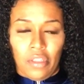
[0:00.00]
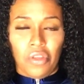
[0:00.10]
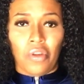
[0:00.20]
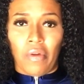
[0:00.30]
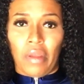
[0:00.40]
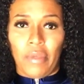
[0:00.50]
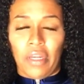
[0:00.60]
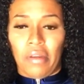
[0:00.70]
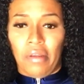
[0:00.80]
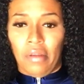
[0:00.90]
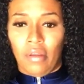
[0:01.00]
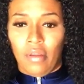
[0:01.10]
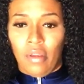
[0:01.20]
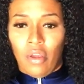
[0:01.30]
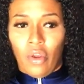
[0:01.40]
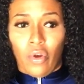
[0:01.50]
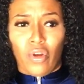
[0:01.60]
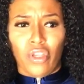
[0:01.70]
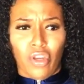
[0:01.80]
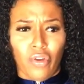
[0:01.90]
You know what I mean, or
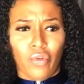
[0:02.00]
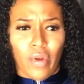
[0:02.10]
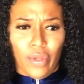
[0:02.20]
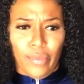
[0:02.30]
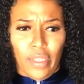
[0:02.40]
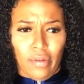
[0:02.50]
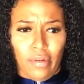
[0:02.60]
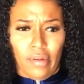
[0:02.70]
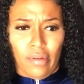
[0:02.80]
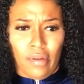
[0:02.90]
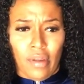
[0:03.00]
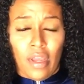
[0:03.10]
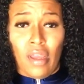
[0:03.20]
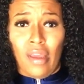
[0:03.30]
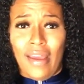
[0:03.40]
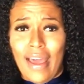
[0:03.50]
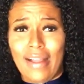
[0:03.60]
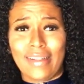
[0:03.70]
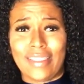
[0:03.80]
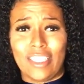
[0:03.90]
you know who I mean. I'll
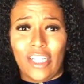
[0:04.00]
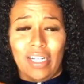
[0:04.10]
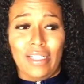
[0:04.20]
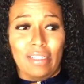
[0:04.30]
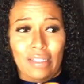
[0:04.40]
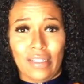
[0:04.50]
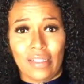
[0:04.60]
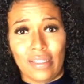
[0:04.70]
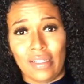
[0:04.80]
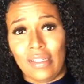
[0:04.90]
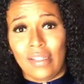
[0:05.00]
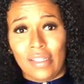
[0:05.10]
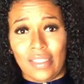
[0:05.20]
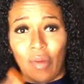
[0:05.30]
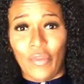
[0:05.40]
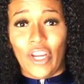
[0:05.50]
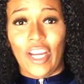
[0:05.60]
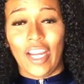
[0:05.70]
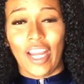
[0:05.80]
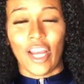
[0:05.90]
insert
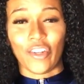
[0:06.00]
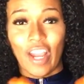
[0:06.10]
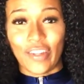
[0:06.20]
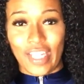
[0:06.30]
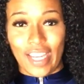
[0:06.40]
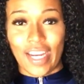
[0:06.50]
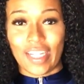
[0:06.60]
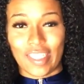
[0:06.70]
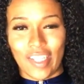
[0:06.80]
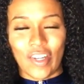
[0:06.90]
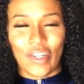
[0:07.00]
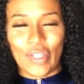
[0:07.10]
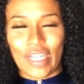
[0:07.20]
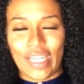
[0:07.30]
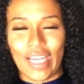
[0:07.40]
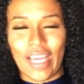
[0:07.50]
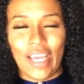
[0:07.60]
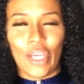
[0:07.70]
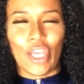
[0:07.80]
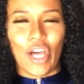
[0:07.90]
somewhere around here so
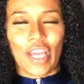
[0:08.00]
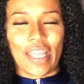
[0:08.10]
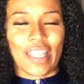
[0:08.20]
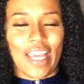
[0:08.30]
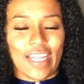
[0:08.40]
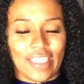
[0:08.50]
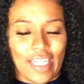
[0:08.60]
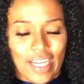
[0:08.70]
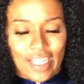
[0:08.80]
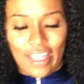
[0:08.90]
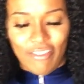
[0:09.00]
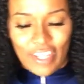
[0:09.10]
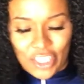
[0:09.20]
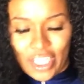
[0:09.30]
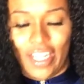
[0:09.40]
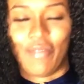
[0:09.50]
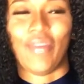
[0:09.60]
y'all got the idea, the vision,